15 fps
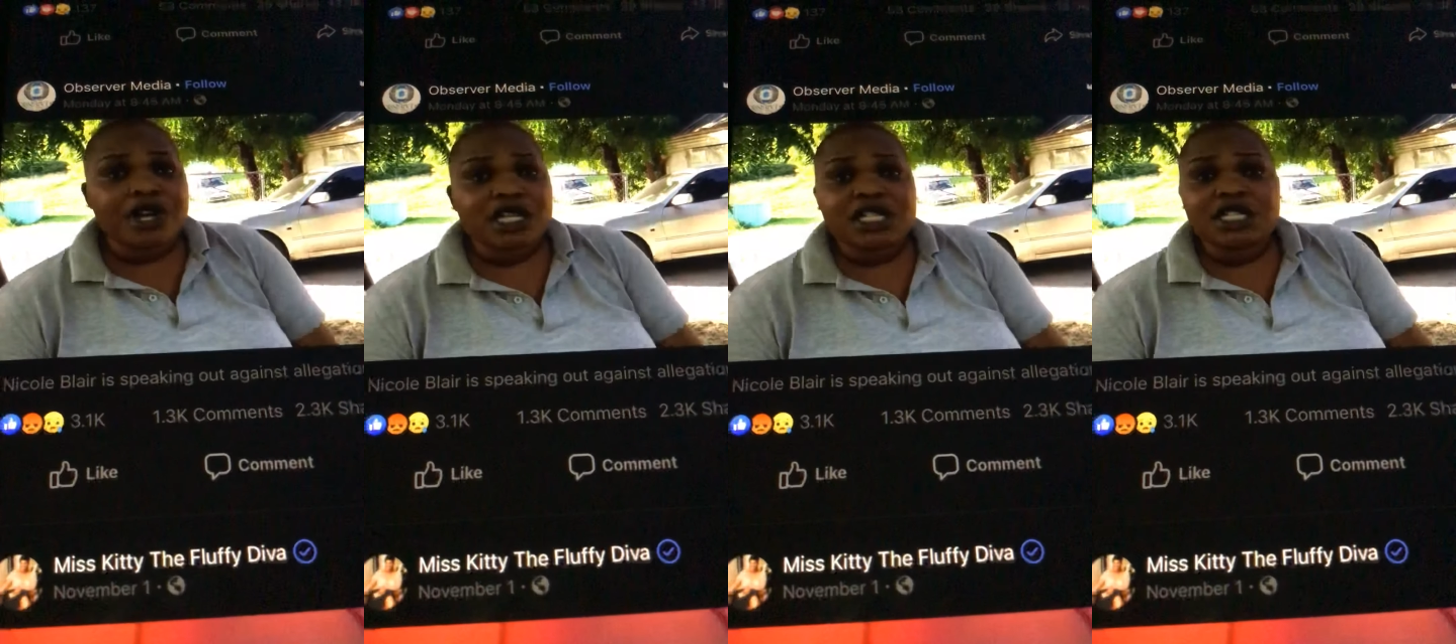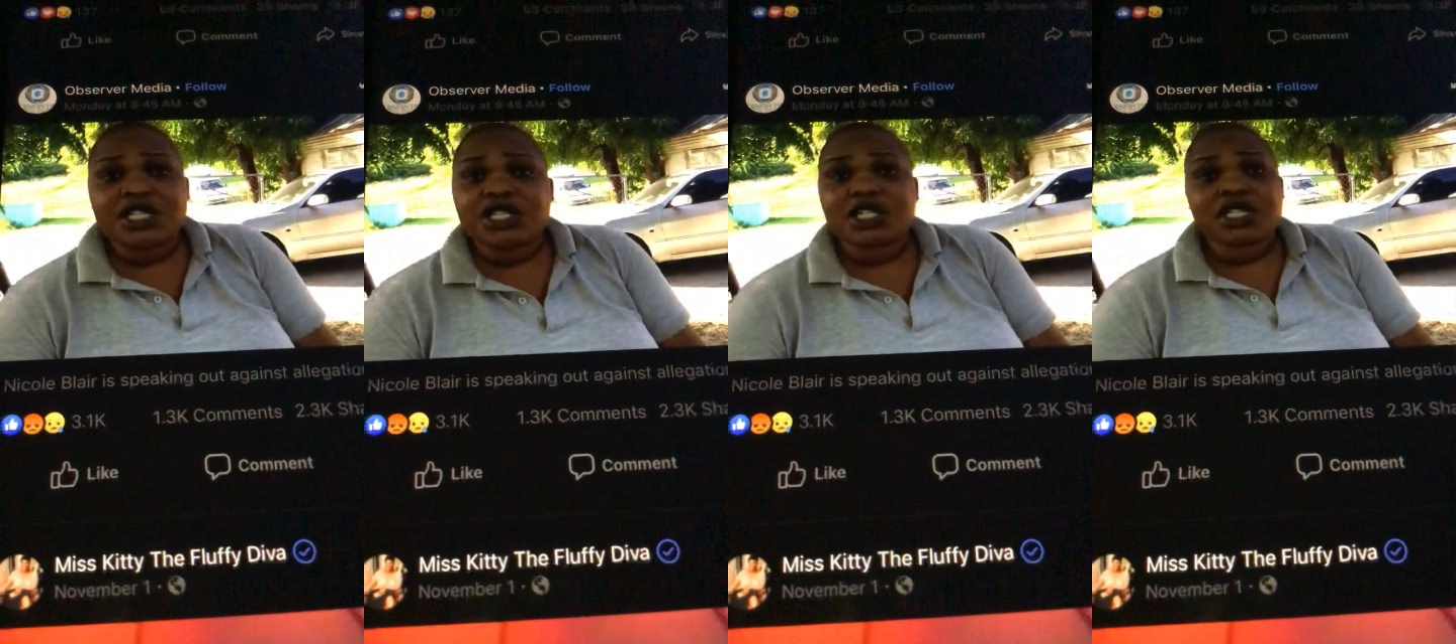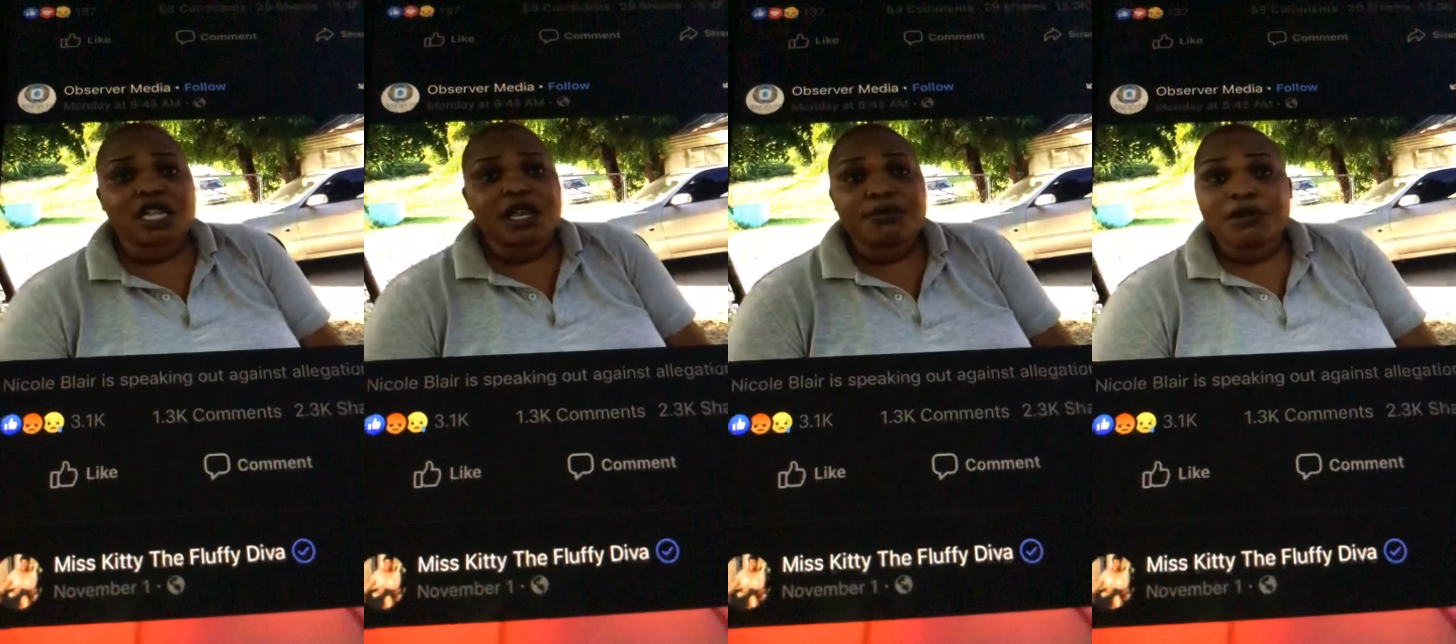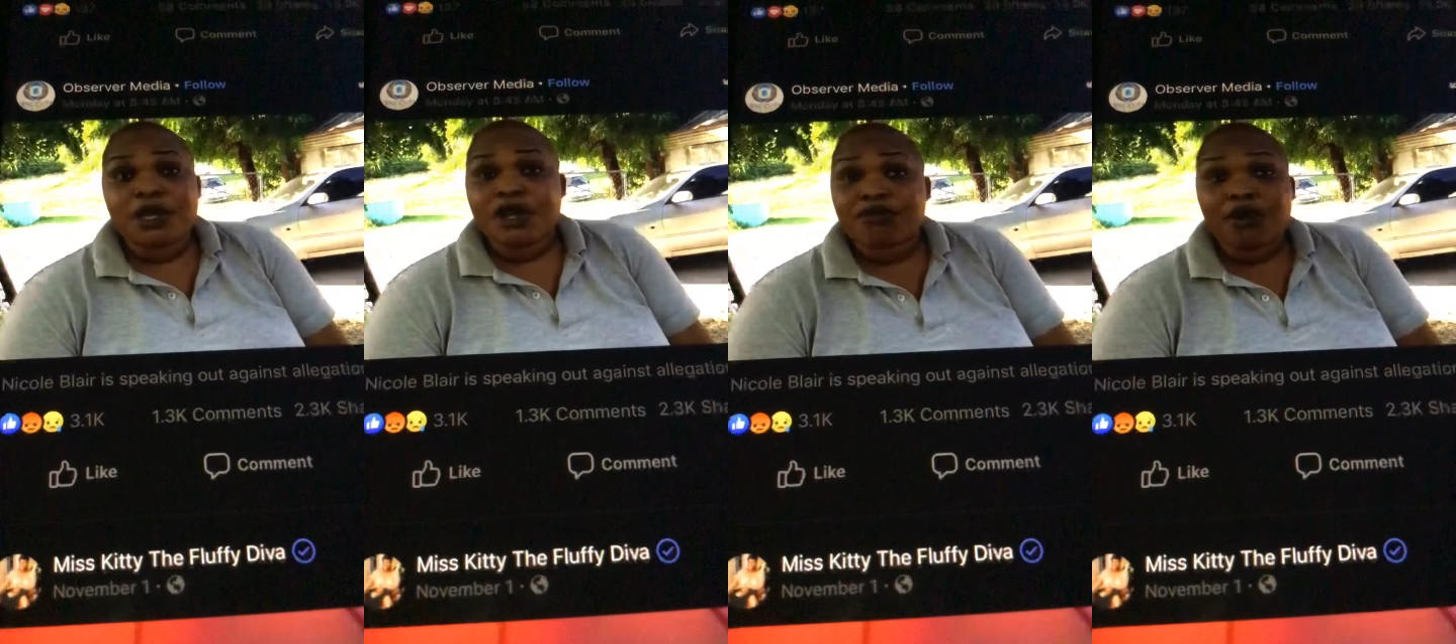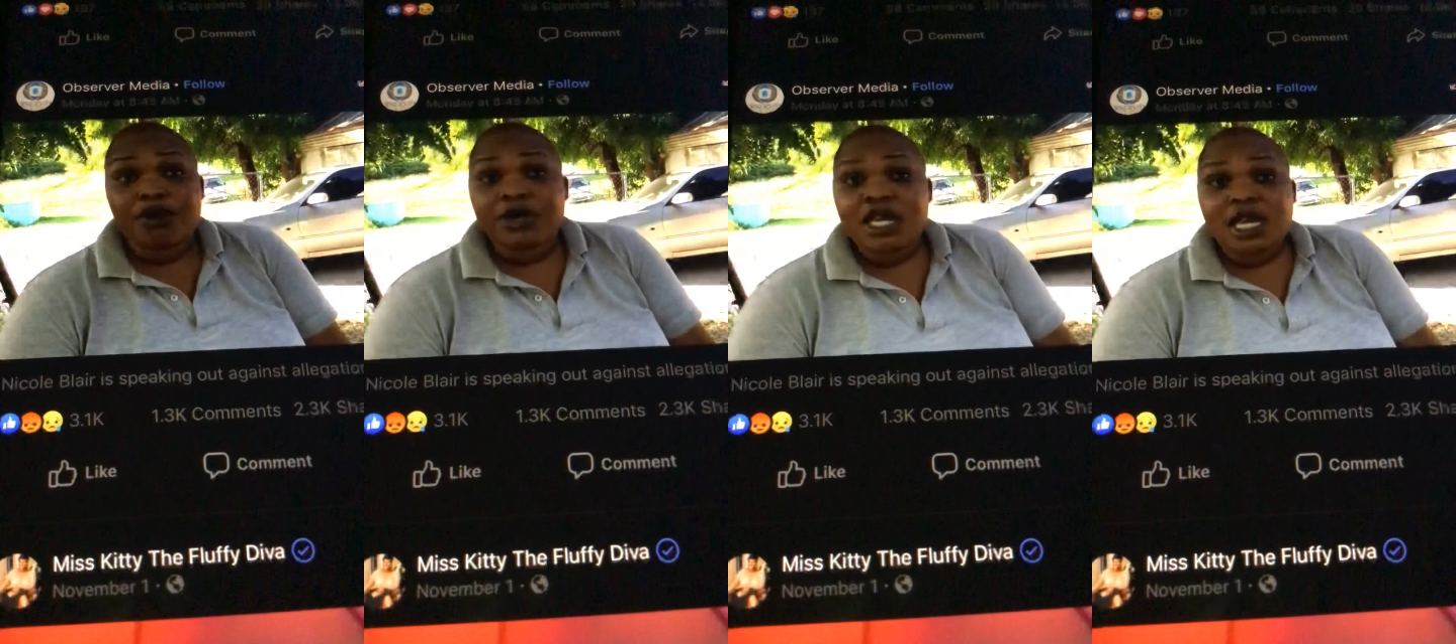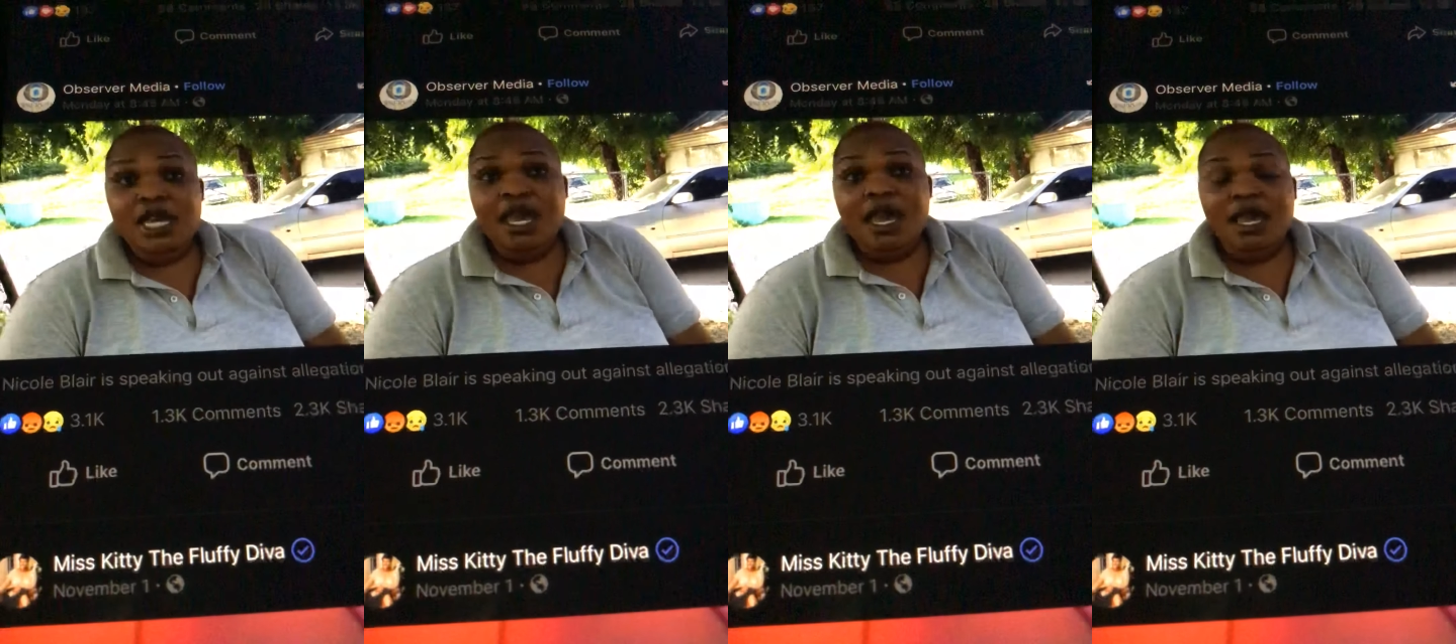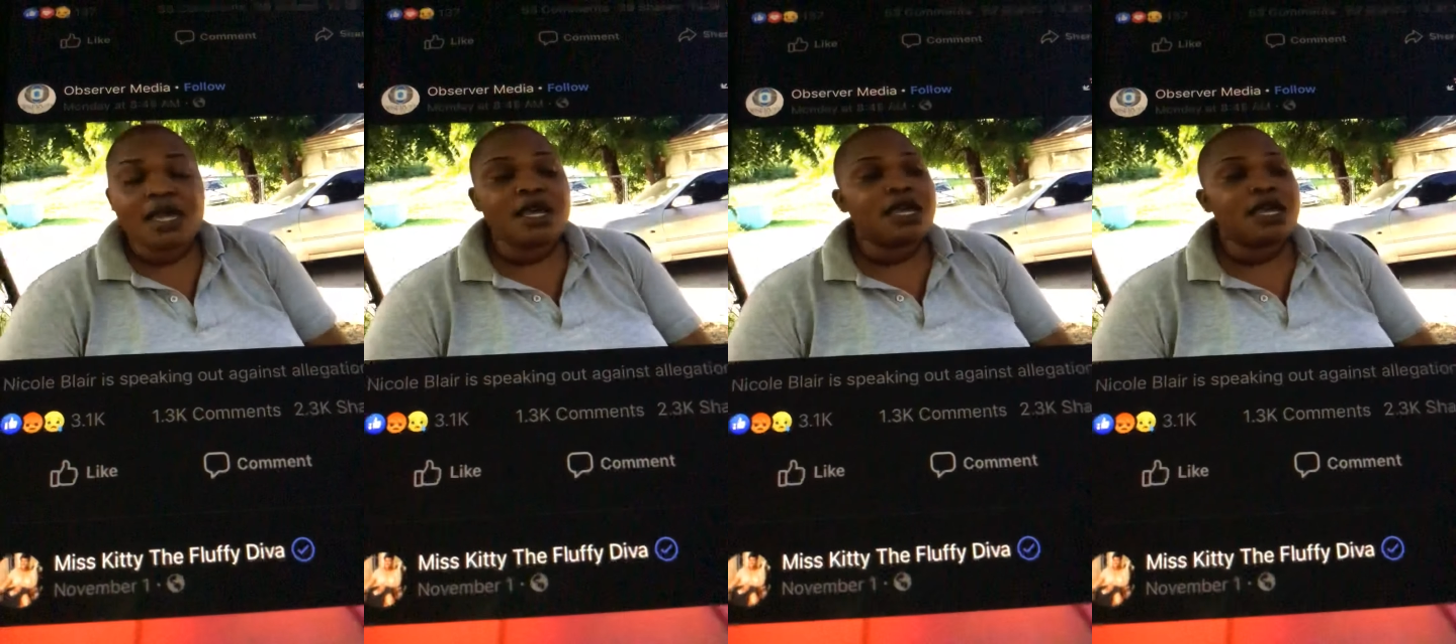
and the teacher sent me around here.